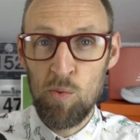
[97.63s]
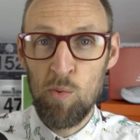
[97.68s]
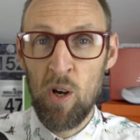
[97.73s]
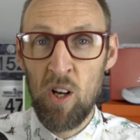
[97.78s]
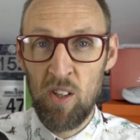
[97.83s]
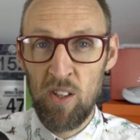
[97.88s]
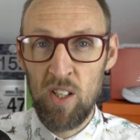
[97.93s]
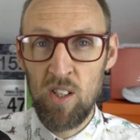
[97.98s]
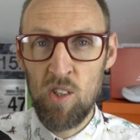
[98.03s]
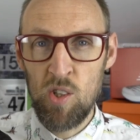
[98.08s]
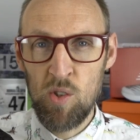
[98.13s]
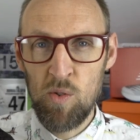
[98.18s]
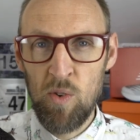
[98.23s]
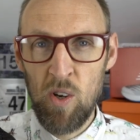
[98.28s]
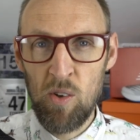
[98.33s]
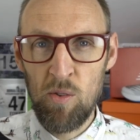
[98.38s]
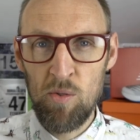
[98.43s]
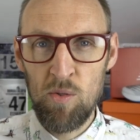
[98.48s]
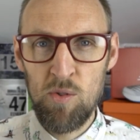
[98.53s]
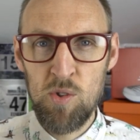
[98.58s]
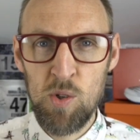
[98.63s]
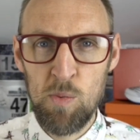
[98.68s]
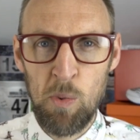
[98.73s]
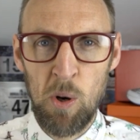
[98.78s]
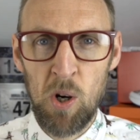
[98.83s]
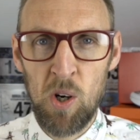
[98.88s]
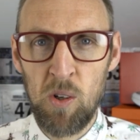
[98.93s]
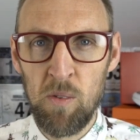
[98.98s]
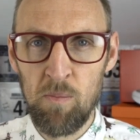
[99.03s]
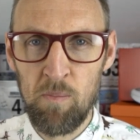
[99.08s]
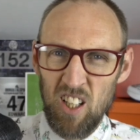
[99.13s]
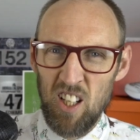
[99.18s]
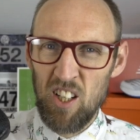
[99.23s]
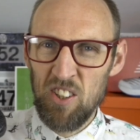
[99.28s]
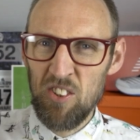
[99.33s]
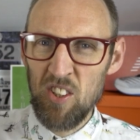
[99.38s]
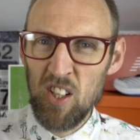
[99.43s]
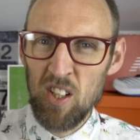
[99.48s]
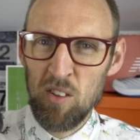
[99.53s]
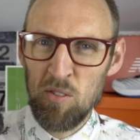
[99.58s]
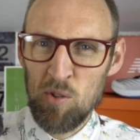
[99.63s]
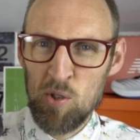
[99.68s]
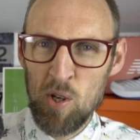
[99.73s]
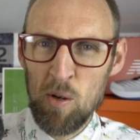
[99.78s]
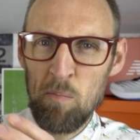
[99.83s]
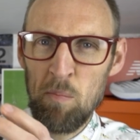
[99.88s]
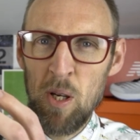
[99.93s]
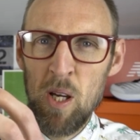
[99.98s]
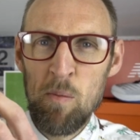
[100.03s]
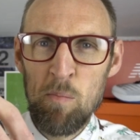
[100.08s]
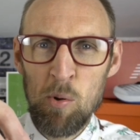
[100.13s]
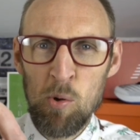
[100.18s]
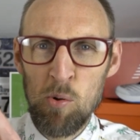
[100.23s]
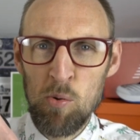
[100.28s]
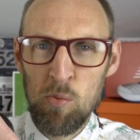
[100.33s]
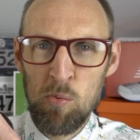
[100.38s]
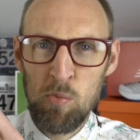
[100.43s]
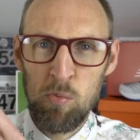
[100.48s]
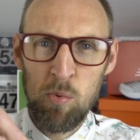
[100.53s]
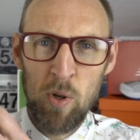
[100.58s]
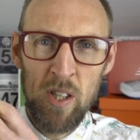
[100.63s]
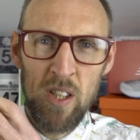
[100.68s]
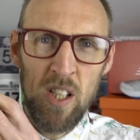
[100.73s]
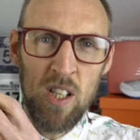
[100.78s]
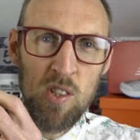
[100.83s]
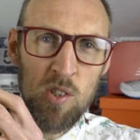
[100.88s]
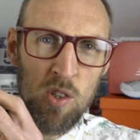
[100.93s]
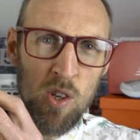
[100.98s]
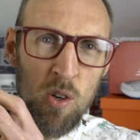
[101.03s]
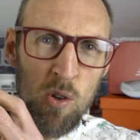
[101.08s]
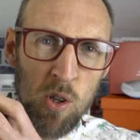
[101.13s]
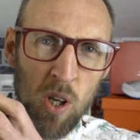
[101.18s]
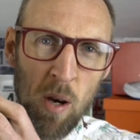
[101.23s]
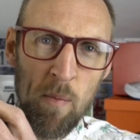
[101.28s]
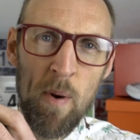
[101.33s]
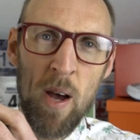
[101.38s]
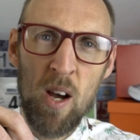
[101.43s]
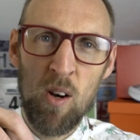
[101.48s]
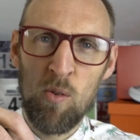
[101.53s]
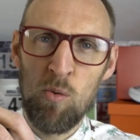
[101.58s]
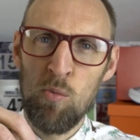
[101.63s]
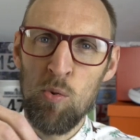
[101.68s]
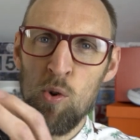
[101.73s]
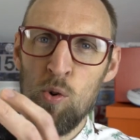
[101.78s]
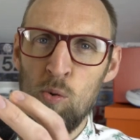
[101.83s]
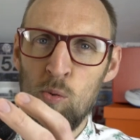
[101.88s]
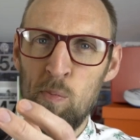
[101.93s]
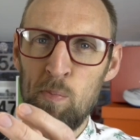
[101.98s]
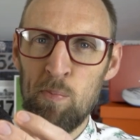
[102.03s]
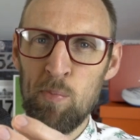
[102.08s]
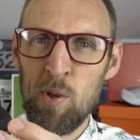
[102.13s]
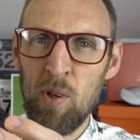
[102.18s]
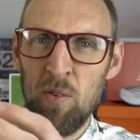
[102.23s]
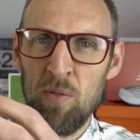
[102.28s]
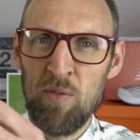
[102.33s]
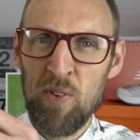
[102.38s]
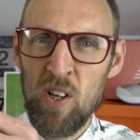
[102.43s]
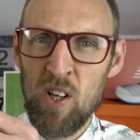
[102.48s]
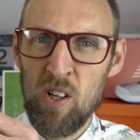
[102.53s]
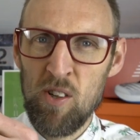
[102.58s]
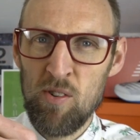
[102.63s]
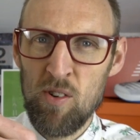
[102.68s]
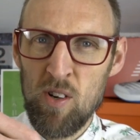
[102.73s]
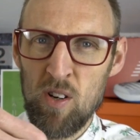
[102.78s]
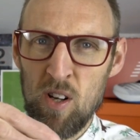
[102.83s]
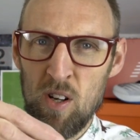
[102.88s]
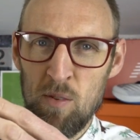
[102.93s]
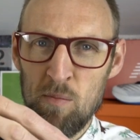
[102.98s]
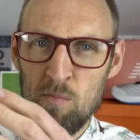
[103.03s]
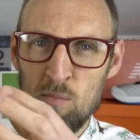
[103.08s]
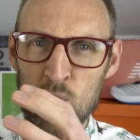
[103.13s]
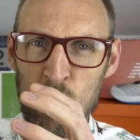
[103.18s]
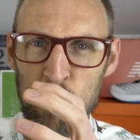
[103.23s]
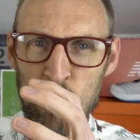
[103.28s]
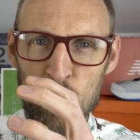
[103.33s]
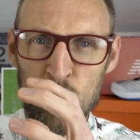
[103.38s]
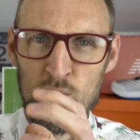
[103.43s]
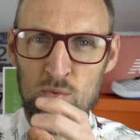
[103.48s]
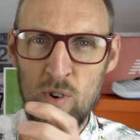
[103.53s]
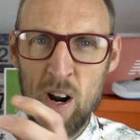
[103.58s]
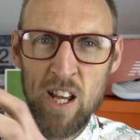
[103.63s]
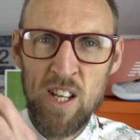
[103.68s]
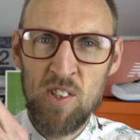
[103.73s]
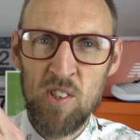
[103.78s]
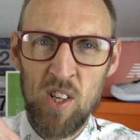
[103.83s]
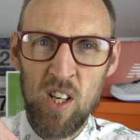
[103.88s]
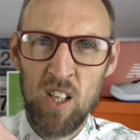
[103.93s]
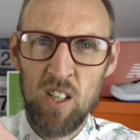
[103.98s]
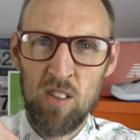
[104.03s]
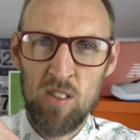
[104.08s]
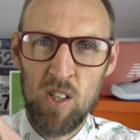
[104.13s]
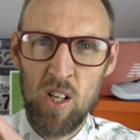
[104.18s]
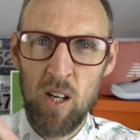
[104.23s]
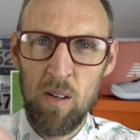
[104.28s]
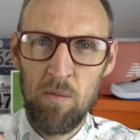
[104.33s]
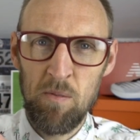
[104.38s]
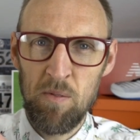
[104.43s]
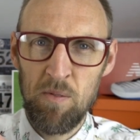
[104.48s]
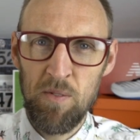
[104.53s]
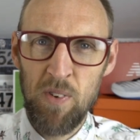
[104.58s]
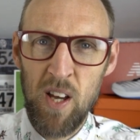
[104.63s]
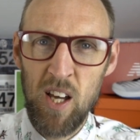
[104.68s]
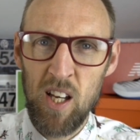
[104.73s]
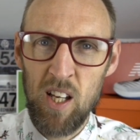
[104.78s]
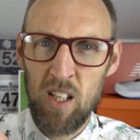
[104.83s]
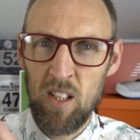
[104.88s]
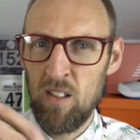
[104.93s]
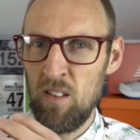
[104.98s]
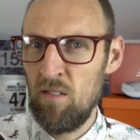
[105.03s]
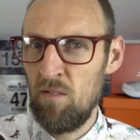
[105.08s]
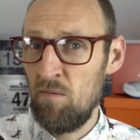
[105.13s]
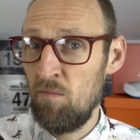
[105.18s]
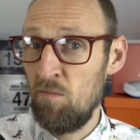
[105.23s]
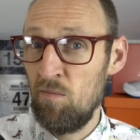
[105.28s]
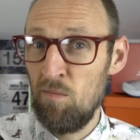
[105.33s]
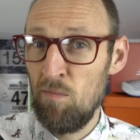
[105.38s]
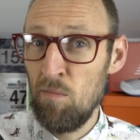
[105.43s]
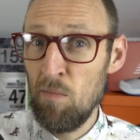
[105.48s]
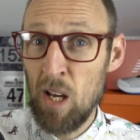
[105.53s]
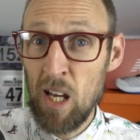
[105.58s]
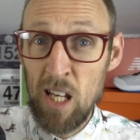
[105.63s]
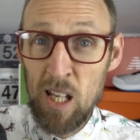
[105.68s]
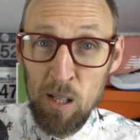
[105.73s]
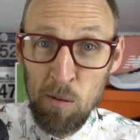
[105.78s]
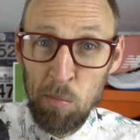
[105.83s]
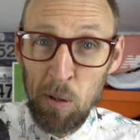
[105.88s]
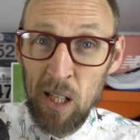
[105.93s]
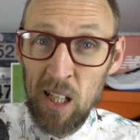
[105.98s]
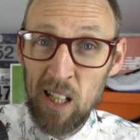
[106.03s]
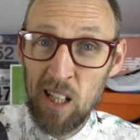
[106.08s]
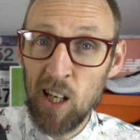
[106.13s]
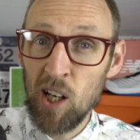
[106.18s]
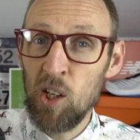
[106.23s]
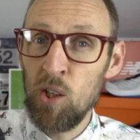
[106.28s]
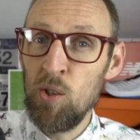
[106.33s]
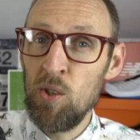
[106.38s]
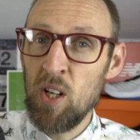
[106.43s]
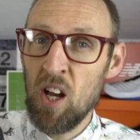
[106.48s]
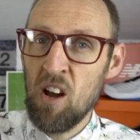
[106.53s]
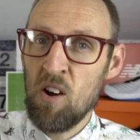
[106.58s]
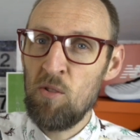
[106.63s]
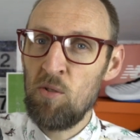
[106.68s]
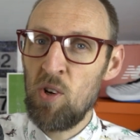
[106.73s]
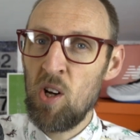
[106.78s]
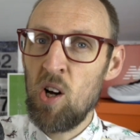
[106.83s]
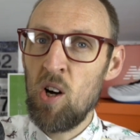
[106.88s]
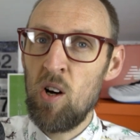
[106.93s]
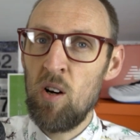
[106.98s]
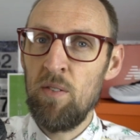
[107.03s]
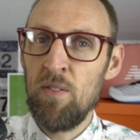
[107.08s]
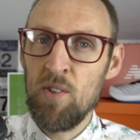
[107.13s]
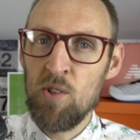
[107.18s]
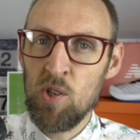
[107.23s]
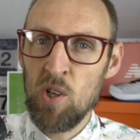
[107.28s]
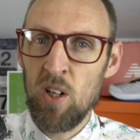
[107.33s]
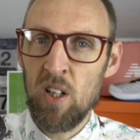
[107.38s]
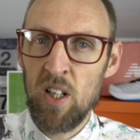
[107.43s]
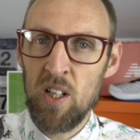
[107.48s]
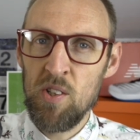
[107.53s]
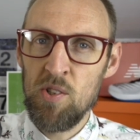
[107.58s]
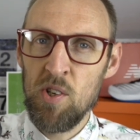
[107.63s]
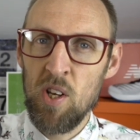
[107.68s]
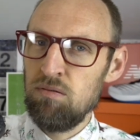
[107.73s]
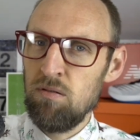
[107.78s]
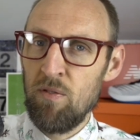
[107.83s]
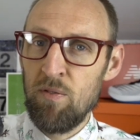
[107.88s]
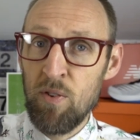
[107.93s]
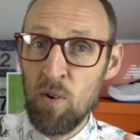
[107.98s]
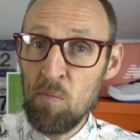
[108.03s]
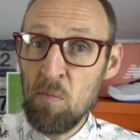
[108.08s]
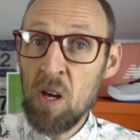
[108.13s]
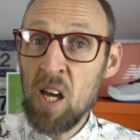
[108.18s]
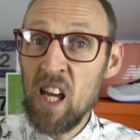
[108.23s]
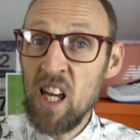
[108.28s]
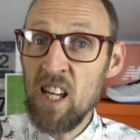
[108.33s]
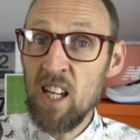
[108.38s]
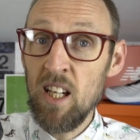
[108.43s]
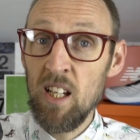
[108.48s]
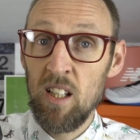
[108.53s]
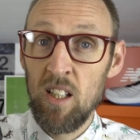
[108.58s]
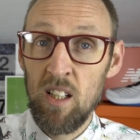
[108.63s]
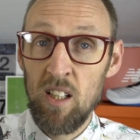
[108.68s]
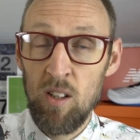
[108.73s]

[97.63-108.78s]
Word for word: as well, they just felt spot on. I think some people, when these do come out, will prefer a more racing type fit and maybe go down half a size. For me,